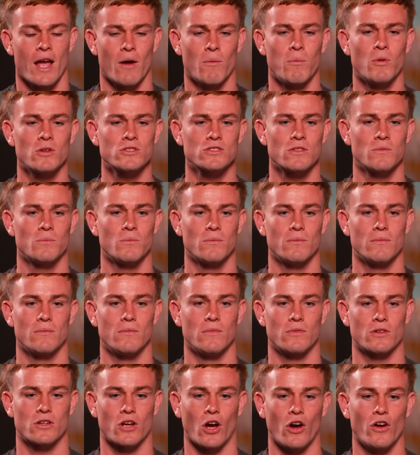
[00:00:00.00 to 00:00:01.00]
It wasn't
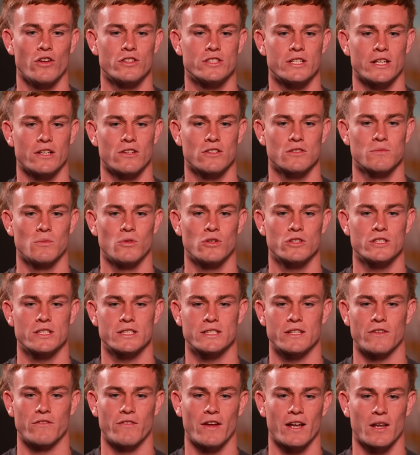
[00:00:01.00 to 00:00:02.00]
coaching, it was more
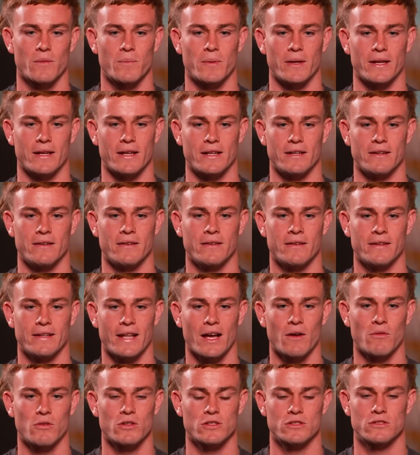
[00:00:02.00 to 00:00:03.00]
just developing, and
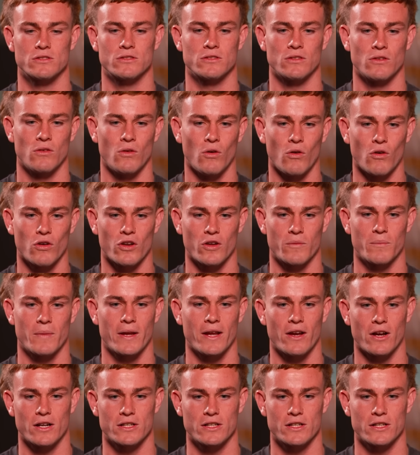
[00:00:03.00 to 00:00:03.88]
that was all on me.